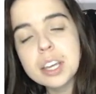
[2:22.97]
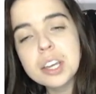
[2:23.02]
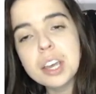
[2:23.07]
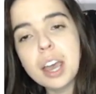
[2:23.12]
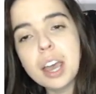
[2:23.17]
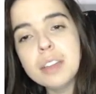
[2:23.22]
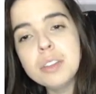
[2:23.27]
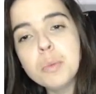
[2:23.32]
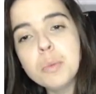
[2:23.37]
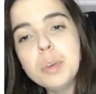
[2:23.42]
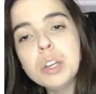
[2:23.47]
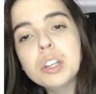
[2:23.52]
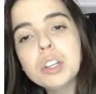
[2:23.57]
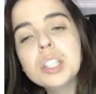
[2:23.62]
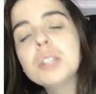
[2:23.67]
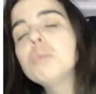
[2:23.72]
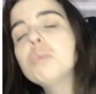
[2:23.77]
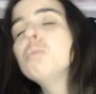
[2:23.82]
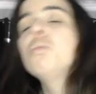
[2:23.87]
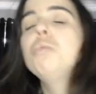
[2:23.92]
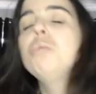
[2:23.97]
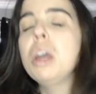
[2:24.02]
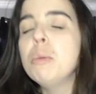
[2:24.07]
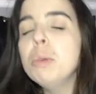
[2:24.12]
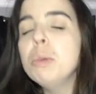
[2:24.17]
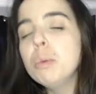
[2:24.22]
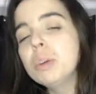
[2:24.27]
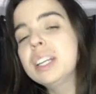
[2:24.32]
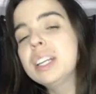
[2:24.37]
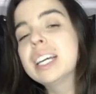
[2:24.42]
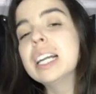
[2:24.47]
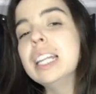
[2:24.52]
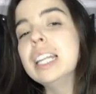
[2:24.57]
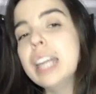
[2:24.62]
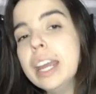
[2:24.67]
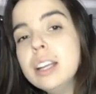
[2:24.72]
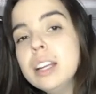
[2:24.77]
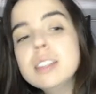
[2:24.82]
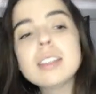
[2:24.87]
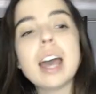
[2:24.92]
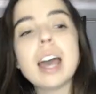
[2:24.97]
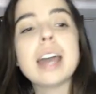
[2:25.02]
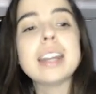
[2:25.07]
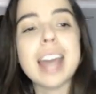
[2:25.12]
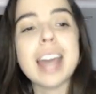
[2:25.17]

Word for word: and then we could then we would collect and